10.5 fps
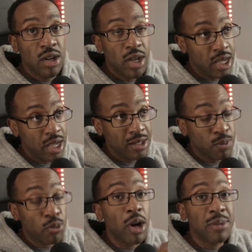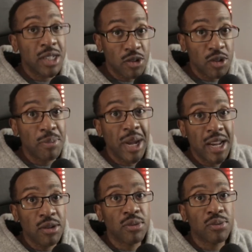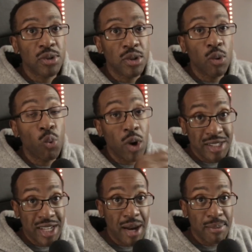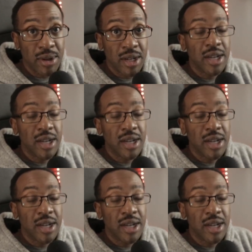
it's prompting you to pay through WhatsApp.